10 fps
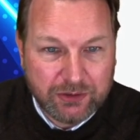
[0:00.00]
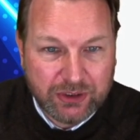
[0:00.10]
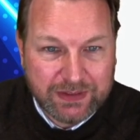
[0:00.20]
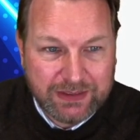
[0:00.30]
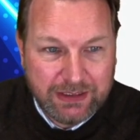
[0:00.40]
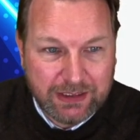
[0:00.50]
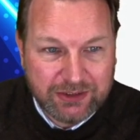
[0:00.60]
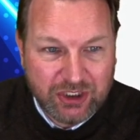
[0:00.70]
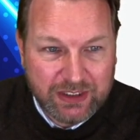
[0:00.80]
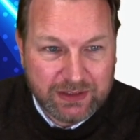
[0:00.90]
As you can see, you can
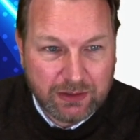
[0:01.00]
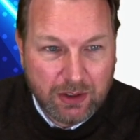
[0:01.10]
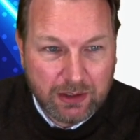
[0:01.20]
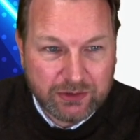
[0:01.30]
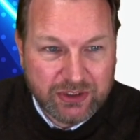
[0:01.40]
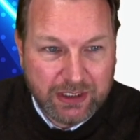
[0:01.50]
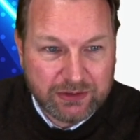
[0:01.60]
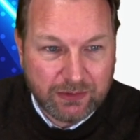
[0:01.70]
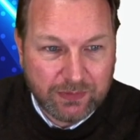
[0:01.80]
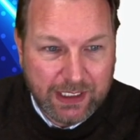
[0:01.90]
change the colors here.
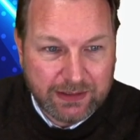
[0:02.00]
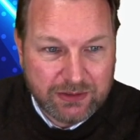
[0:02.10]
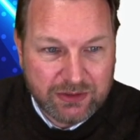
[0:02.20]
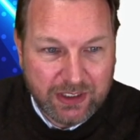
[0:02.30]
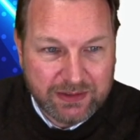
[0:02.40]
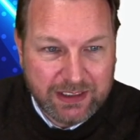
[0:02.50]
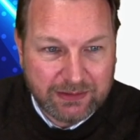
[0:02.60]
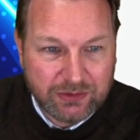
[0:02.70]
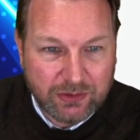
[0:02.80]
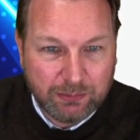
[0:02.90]
So if you like to change
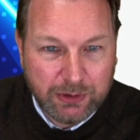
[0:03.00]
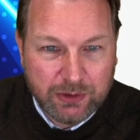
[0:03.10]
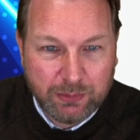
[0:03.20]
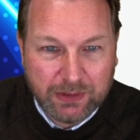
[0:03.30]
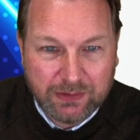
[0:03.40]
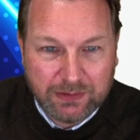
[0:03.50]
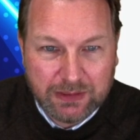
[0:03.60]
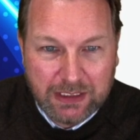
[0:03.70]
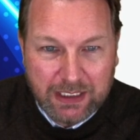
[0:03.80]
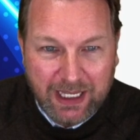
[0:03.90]
that to a blue button,
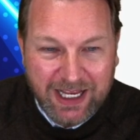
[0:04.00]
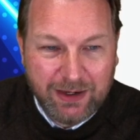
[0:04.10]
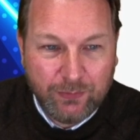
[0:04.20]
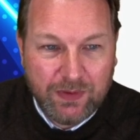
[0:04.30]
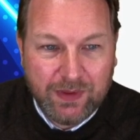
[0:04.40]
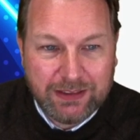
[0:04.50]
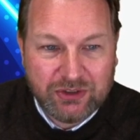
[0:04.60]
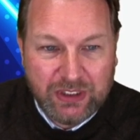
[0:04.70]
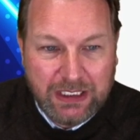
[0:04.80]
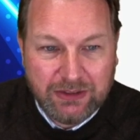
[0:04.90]
everything
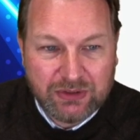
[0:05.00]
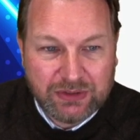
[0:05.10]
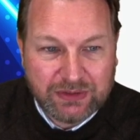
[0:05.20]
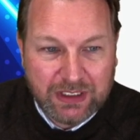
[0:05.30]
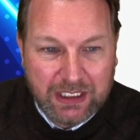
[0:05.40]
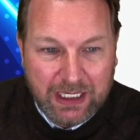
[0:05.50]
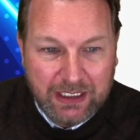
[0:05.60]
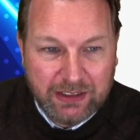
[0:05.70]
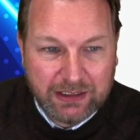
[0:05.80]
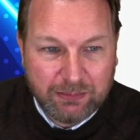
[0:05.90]
changes,
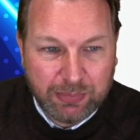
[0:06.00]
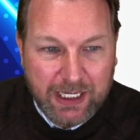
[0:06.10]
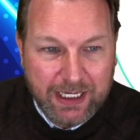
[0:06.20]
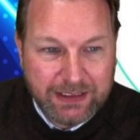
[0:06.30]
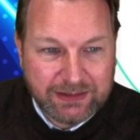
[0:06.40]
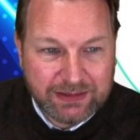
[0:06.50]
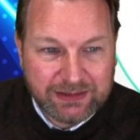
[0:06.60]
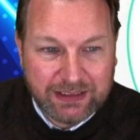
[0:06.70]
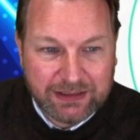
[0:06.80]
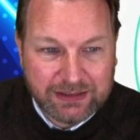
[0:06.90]
and you can apply this and
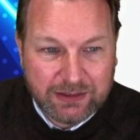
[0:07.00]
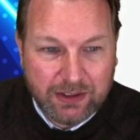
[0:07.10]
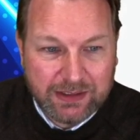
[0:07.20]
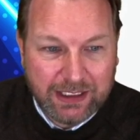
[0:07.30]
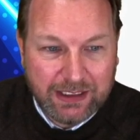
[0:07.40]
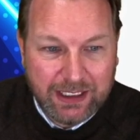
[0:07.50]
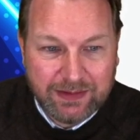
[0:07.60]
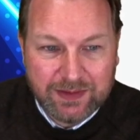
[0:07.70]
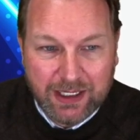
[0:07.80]
set the start and end